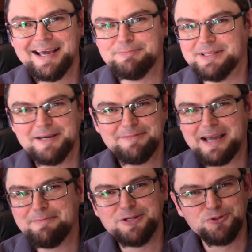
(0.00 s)
been something
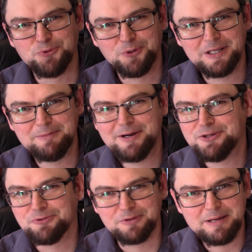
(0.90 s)
I've been drooling about,
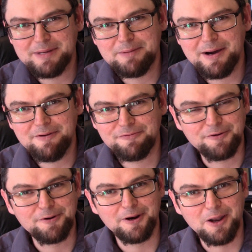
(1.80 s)
dreaming about
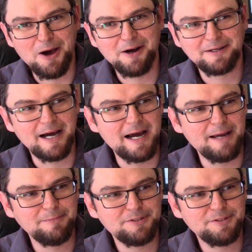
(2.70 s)
for a long time.